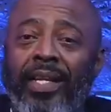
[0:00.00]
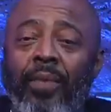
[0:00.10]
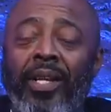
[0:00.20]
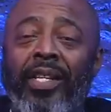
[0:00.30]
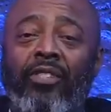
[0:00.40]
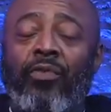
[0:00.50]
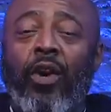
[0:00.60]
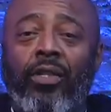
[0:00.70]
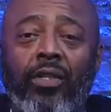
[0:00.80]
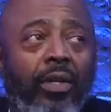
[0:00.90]
That means that's
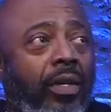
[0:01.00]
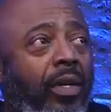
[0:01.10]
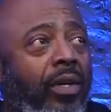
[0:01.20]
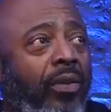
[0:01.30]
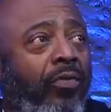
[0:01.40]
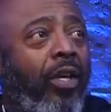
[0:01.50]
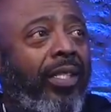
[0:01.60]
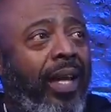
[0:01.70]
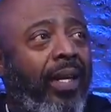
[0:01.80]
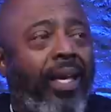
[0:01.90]
false. False
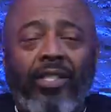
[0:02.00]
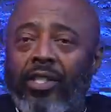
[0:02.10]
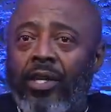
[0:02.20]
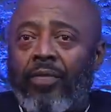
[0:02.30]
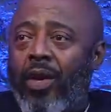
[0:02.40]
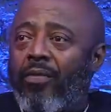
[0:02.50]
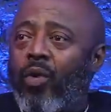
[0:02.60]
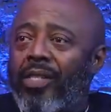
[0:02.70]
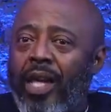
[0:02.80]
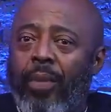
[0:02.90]
allegations. If you have no
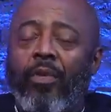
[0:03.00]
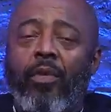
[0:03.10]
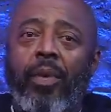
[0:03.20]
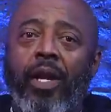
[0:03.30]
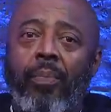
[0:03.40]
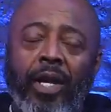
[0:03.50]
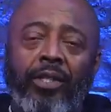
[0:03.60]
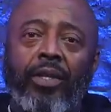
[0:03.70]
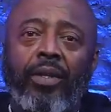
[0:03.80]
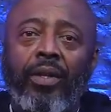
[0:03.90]
example of me being
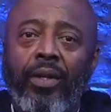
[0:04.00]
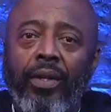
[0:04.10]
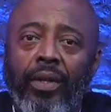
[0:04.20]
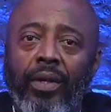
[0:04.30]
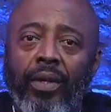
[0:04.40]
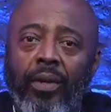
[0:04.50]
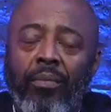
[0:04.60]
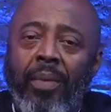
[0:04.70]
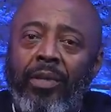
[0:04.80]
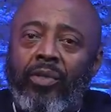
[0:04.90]
impatient,
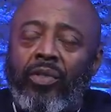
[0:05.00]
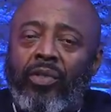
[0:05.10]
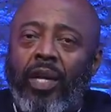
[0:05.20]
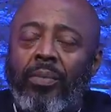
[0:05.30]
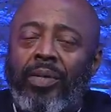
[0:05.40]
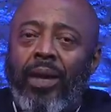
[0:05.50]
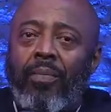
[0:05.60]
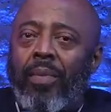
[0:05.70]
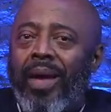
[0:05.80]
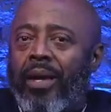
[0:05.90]
maybe it's sometime,
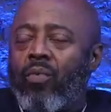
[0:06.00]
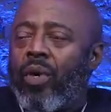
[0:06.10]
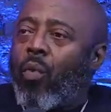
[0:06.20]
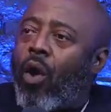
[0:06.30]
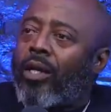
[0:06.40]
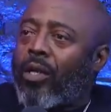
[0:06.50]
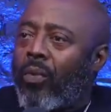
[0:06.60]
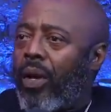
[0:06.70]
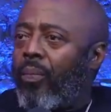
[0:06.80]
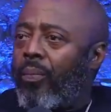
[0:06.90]
maybe I didn't want to walk
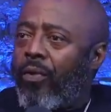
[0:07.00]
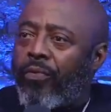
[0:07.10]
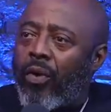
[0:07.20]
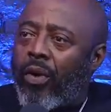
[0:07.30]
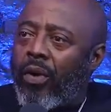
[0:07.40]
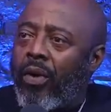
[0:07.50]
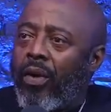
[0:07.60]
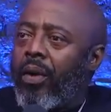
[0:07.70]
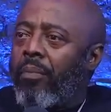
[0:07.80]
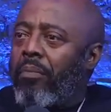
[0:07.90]
somewhere before.
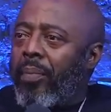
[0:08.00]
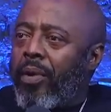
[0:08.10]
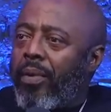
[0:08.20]
Maybe.